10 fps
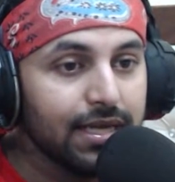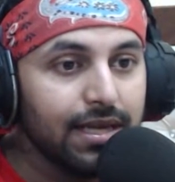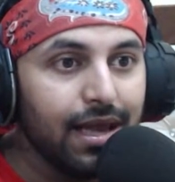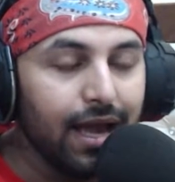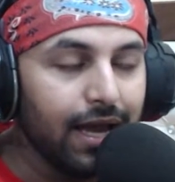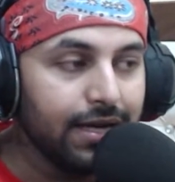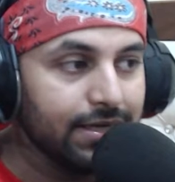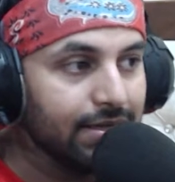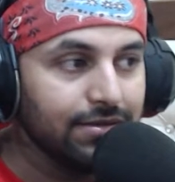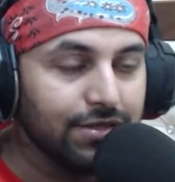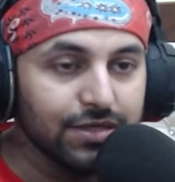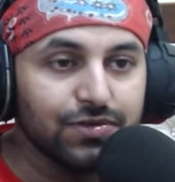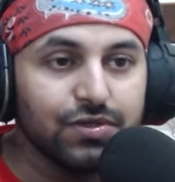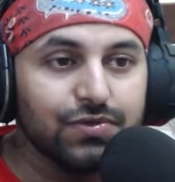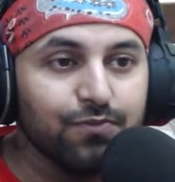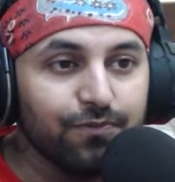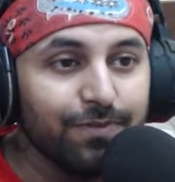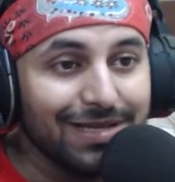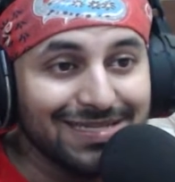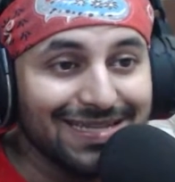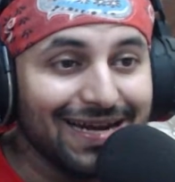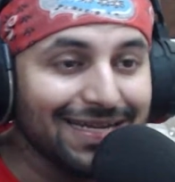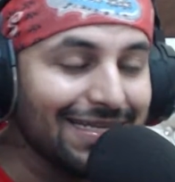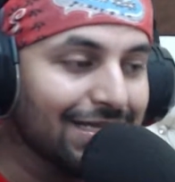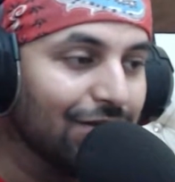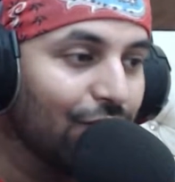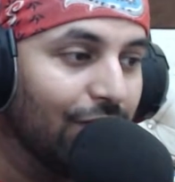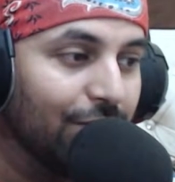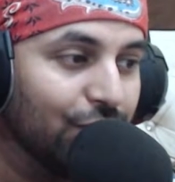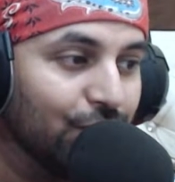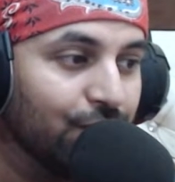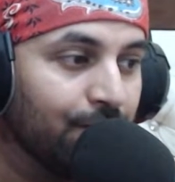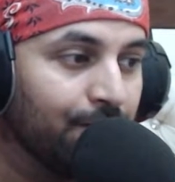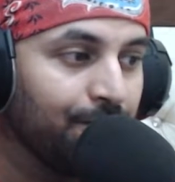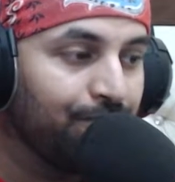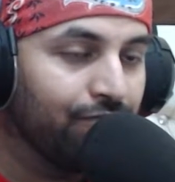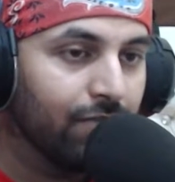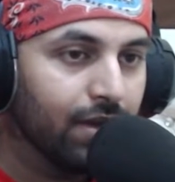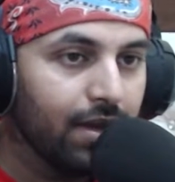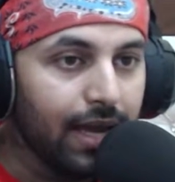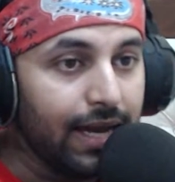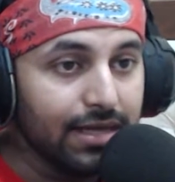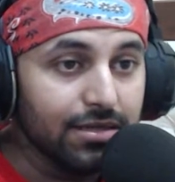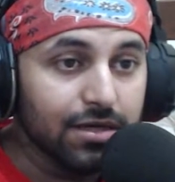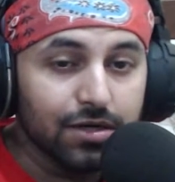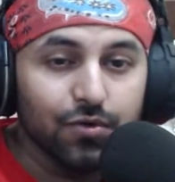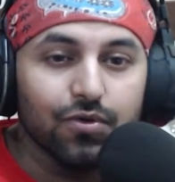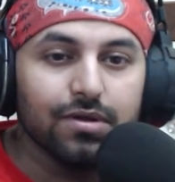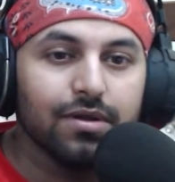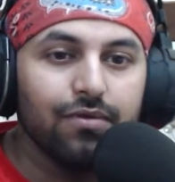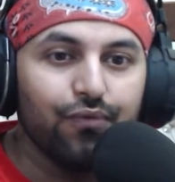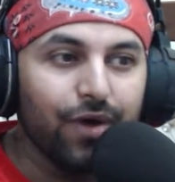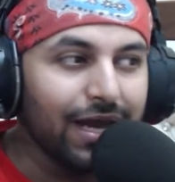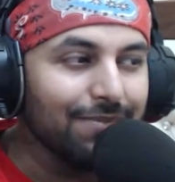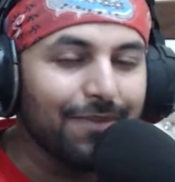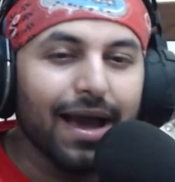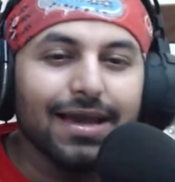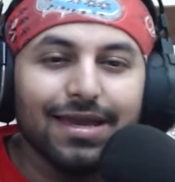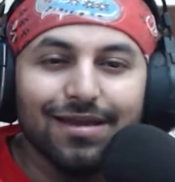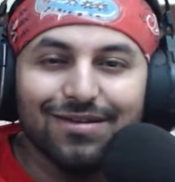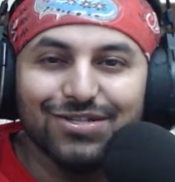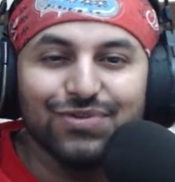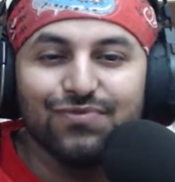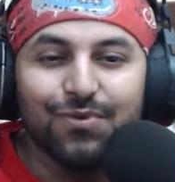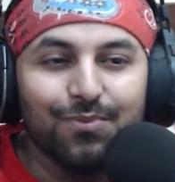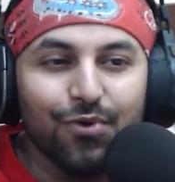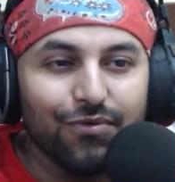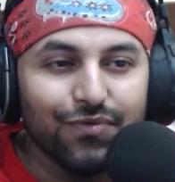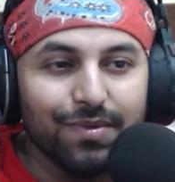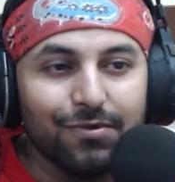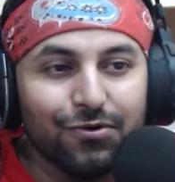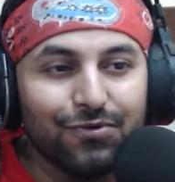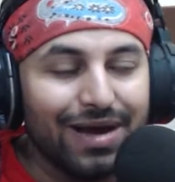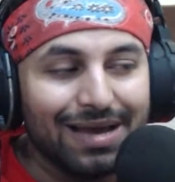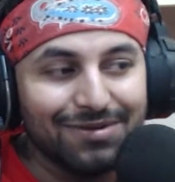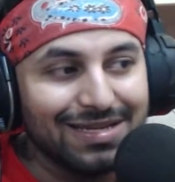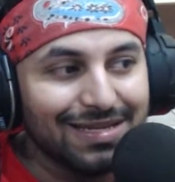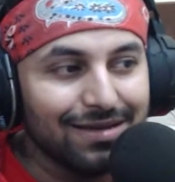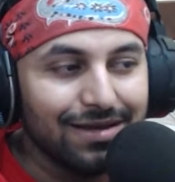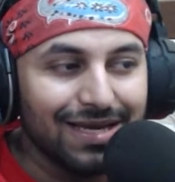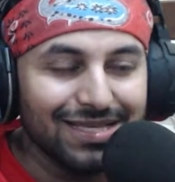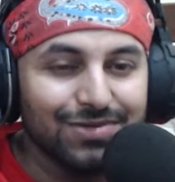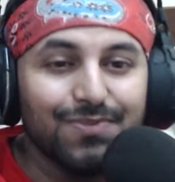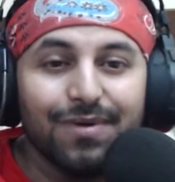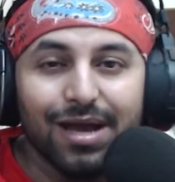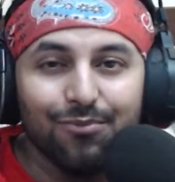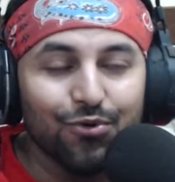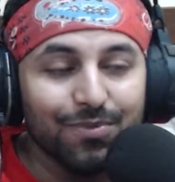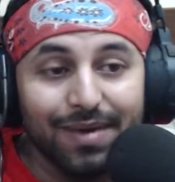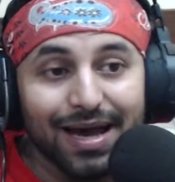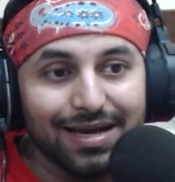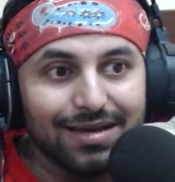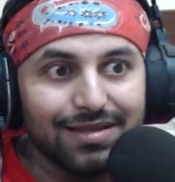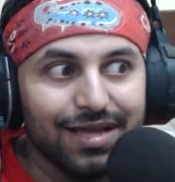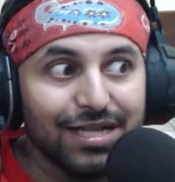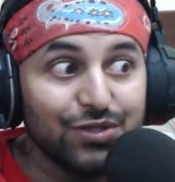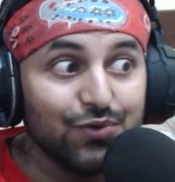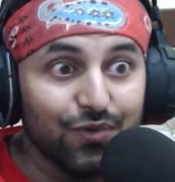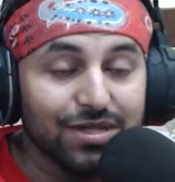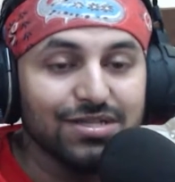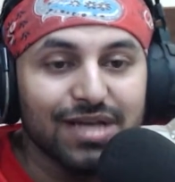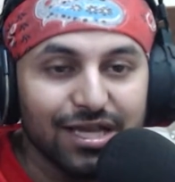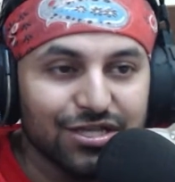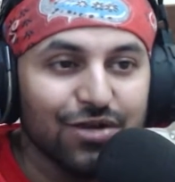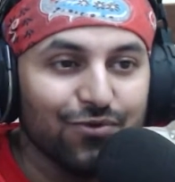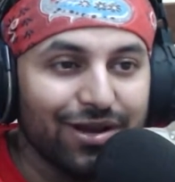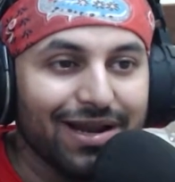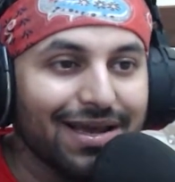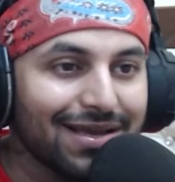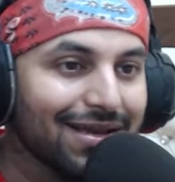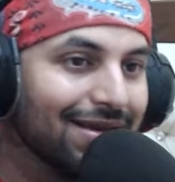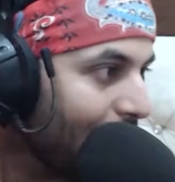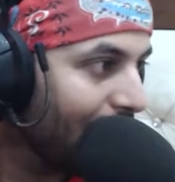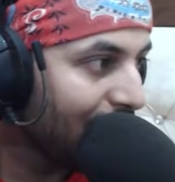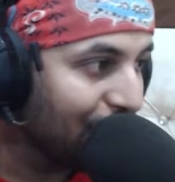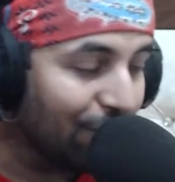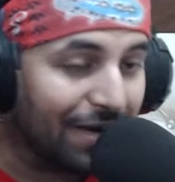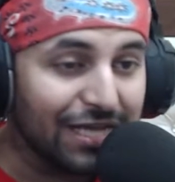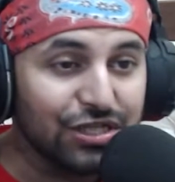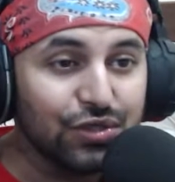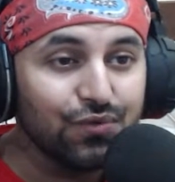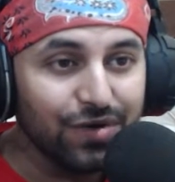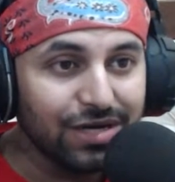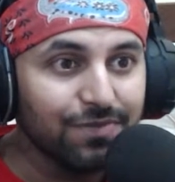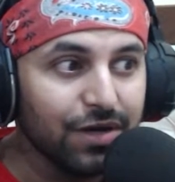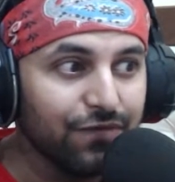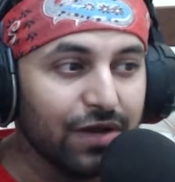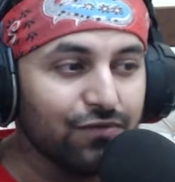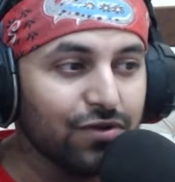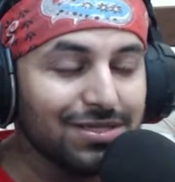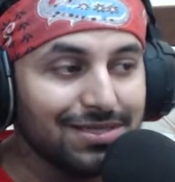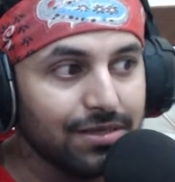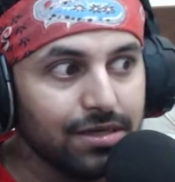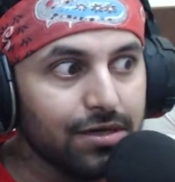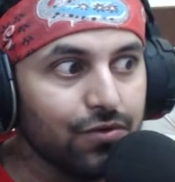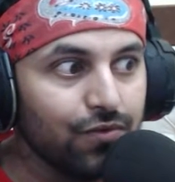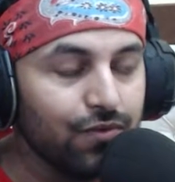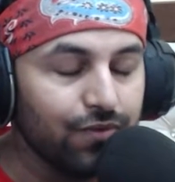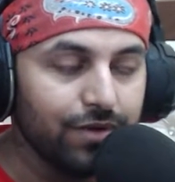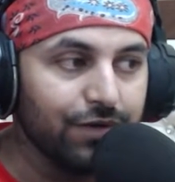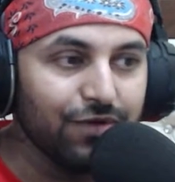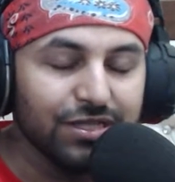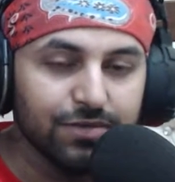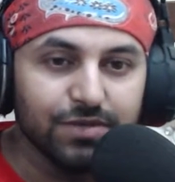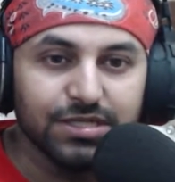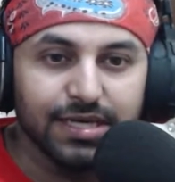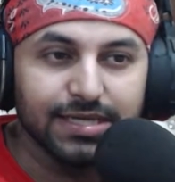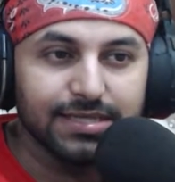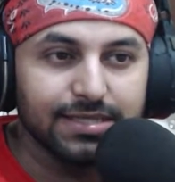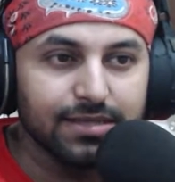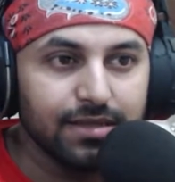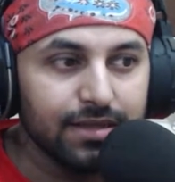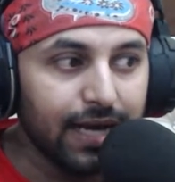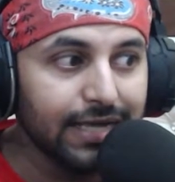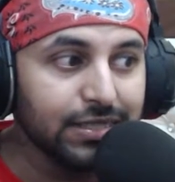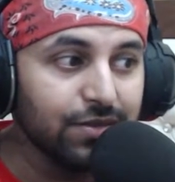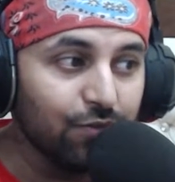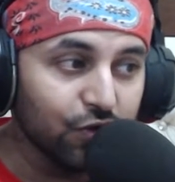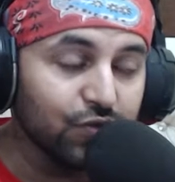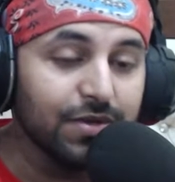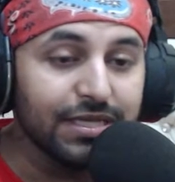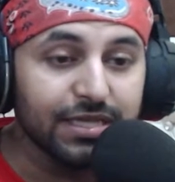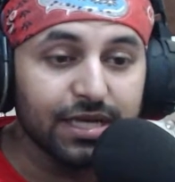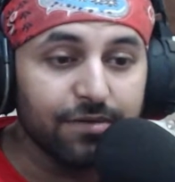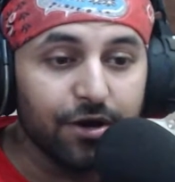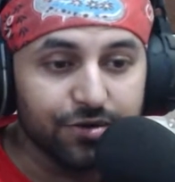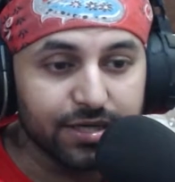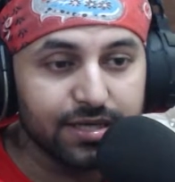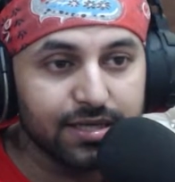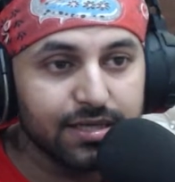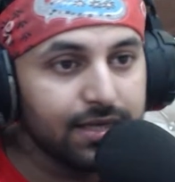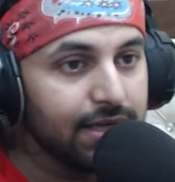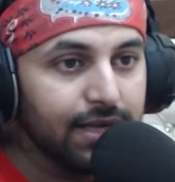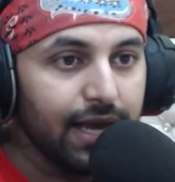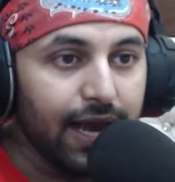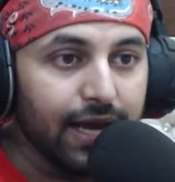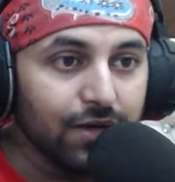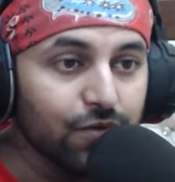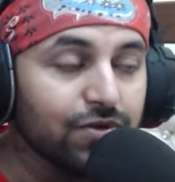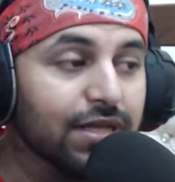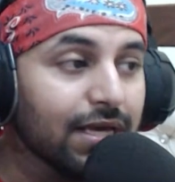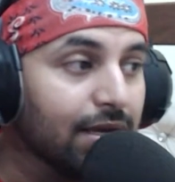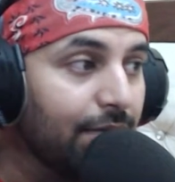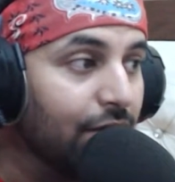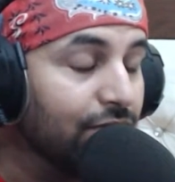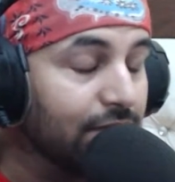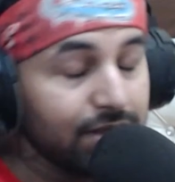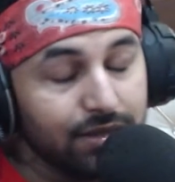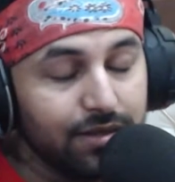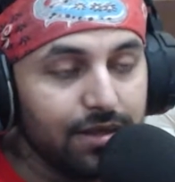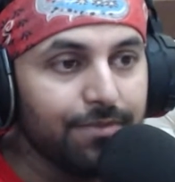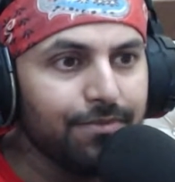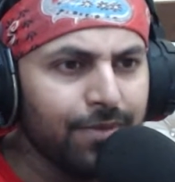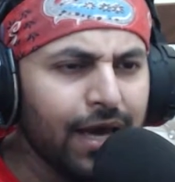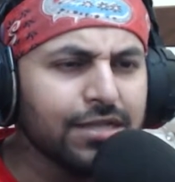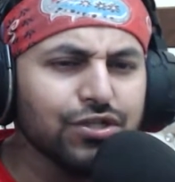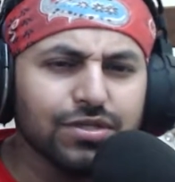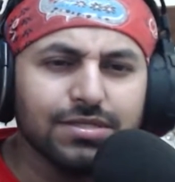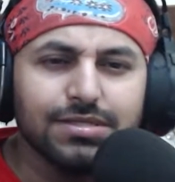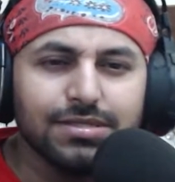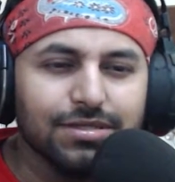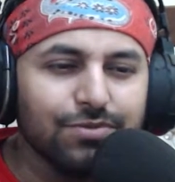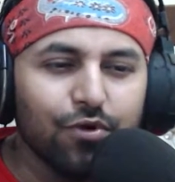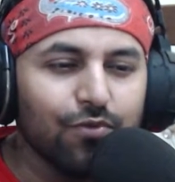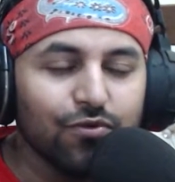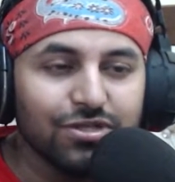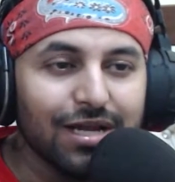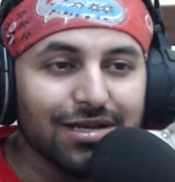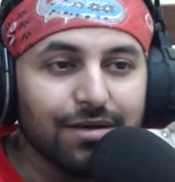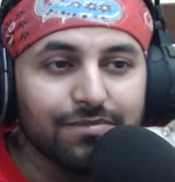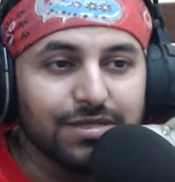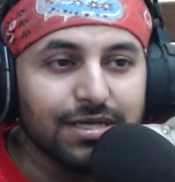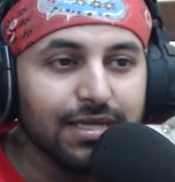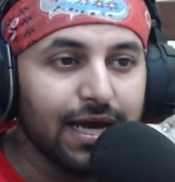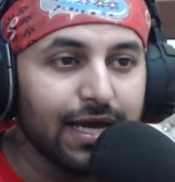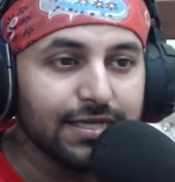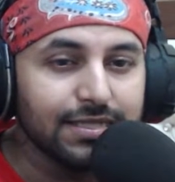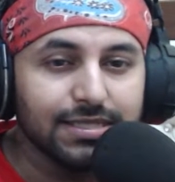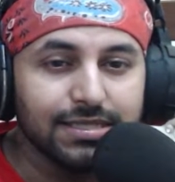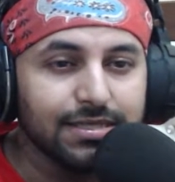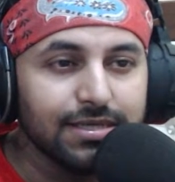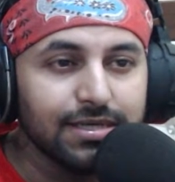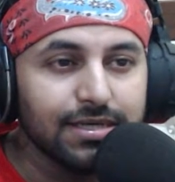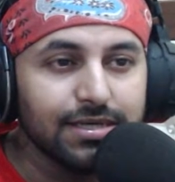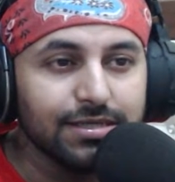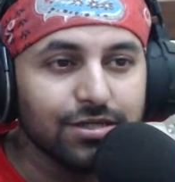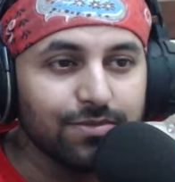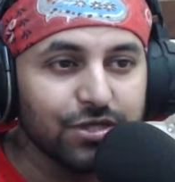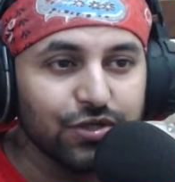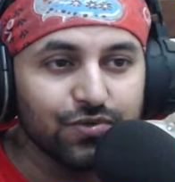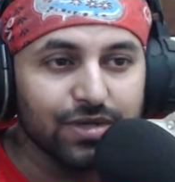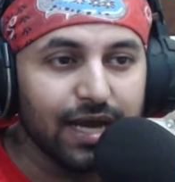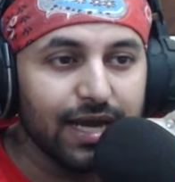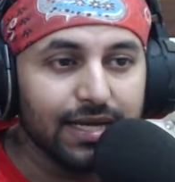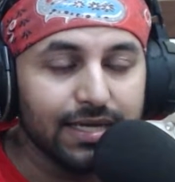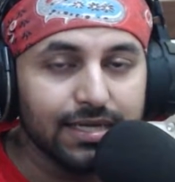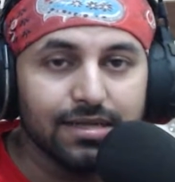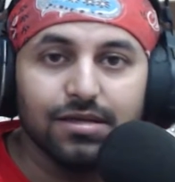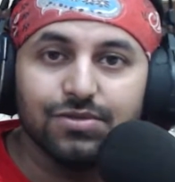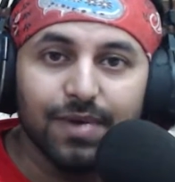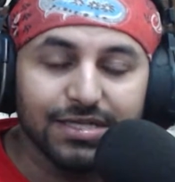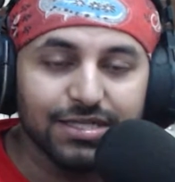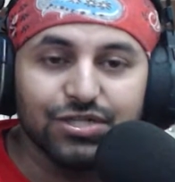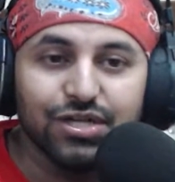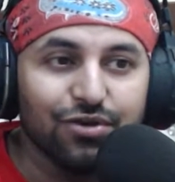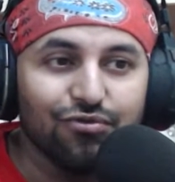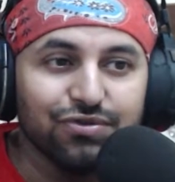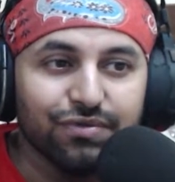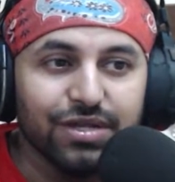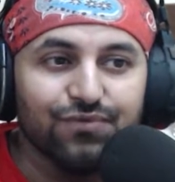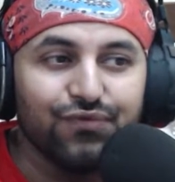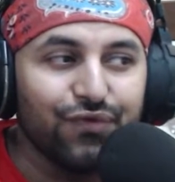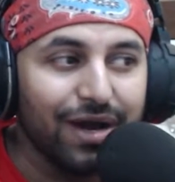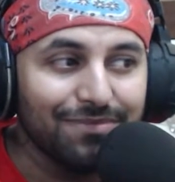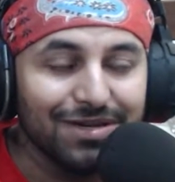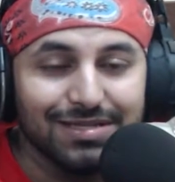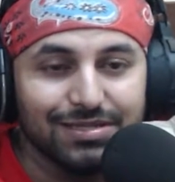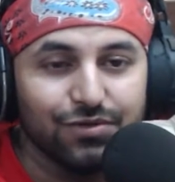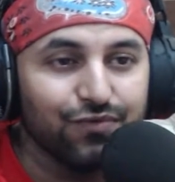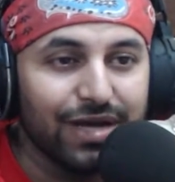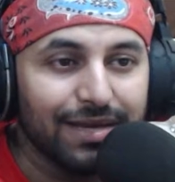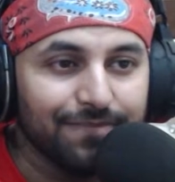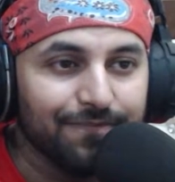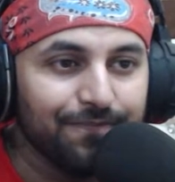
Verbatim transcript: and just places that in. Goal number 2. And the third goal, fine back heel assist from Bobby Firmino. I mean, it's prime Bobby back. That's what the signs are looking like. So match went pretty fine for us. Didn't do defensive mistakes. That's the most pleasing thing about it. And good thing about the match is Mo Salah comes in as a substitute and smashes 3 goals within 5 minutes of time.